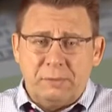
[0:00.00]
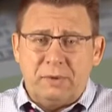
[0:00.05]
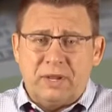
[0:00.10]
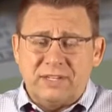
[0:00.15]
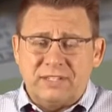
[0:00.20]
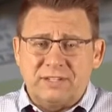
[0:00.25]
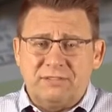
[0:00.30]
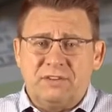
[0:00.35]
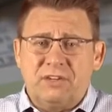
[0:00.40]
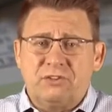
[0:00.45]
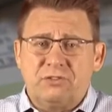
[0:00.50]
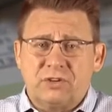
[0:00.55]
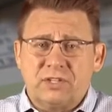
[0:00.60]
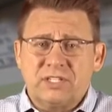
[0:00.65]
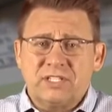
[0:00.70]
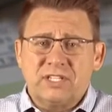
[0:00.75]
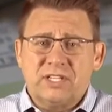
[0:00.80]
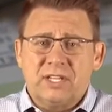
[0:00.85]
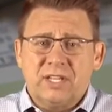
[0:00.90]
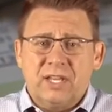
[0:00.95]
months of
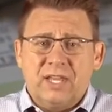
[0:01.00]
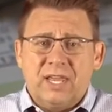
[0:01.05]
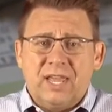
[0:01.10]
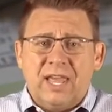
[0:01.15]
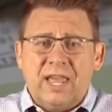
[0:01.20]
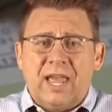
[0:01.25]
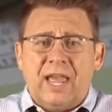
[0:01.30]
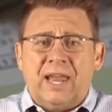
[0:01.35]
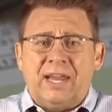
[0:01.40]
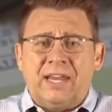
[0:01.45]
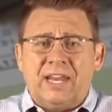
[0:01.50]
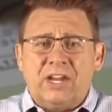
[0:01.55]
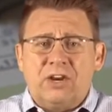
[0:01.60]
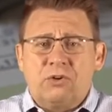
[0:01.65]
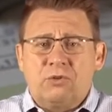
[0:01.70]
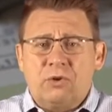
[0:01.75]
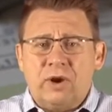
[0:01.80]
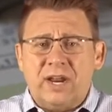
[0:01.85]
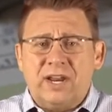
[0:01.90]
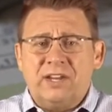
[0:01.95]
interest, and a
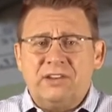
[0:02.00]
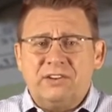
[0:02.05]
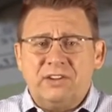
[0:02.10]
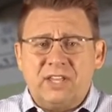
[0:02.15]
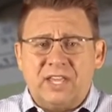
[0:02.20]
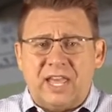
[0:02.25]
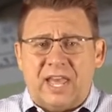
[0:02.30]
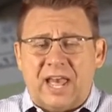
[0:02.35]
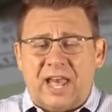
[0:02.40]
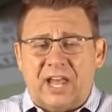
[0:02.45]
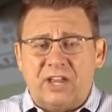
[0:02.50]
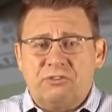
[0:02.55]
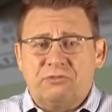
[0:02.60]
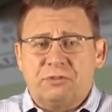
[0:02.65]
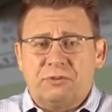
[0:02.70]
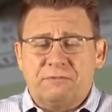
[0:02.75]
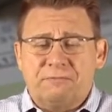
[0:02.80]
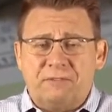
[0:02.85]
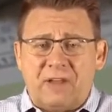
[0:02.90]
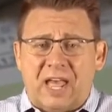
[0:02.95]
credit to cash
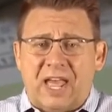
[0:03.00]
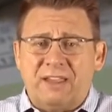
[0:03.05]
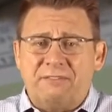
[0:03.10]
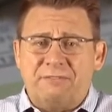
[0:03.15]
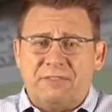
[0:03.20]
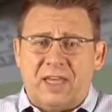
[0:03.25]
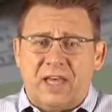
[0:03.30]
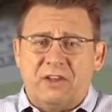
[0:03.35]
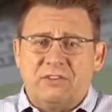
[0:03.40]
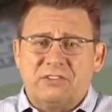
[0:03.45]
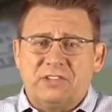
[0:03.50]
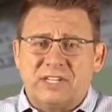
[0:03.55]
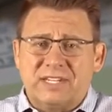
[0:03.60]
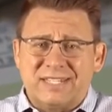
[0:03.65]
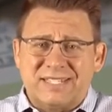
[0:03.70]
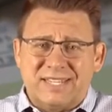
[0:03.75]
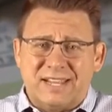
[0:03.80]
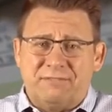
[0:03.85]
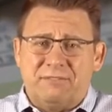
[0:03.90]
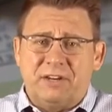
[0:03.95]
for
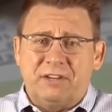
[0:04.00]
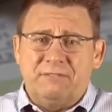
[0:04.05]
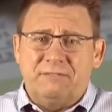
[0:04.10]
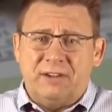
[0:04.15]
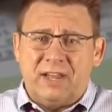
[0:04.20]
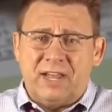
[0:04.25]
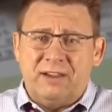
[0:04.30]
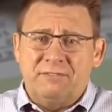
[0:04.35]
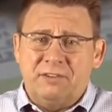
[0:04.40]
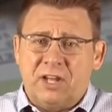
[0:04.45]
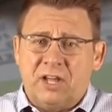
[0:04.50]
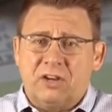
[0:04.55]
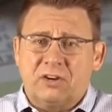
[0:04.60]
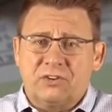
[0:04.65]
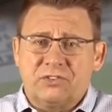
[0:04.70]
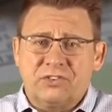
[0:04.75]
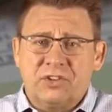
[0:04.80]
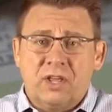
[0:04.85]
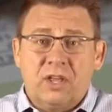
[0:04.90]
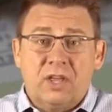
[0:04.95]

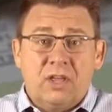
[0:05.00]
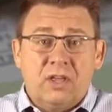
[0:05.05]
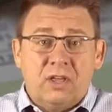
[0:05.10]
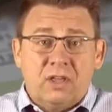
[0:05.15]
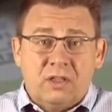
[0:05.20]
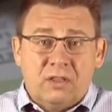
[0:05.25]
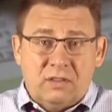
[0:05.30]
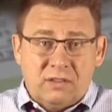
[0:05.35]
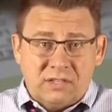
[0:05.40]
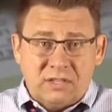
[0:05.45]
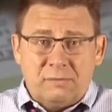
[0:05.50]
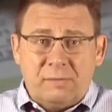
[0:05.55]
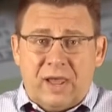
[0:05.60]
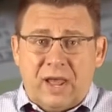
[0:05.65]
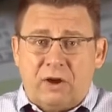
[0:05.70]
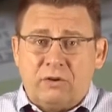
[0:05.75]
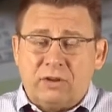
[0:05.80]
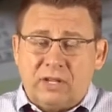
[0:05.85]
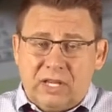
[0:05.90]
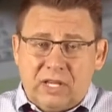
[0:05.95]
$5,075. This
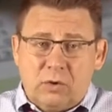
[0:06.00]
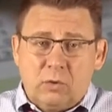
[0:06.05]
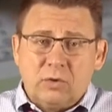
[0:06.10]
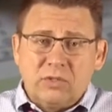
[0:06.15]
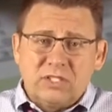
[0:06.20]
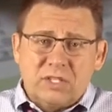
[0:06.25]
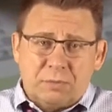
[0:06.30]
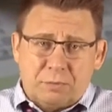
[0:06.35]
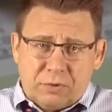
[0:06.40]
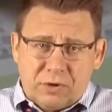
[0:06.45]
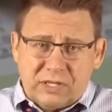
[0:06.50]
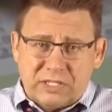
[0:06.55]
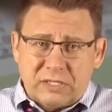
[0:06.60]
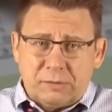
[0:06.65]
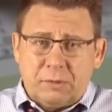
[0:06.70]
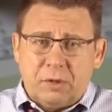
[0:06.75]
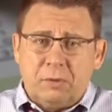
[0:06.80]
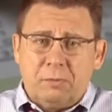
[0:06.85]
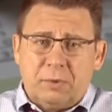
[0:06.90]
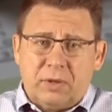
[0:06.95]
amount equals the
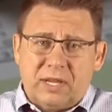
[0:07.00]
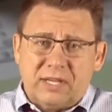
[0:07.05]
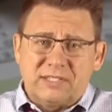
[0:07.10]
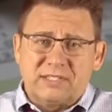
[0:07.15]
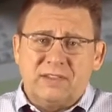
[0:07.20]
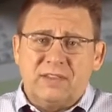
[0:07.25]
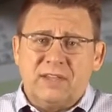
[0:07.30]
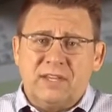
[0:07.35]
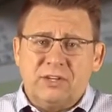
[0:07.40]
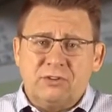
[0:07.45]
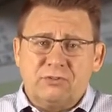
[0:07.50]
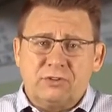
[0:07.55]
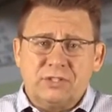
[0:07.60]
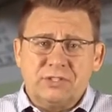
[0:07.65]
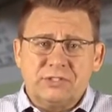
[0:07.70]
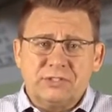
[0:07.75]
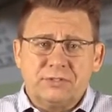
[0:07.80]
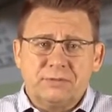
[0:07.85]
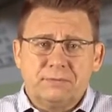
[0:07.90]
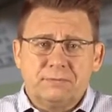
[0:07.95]
principal plus the
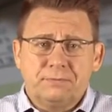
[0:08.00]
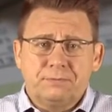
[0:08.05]
interest.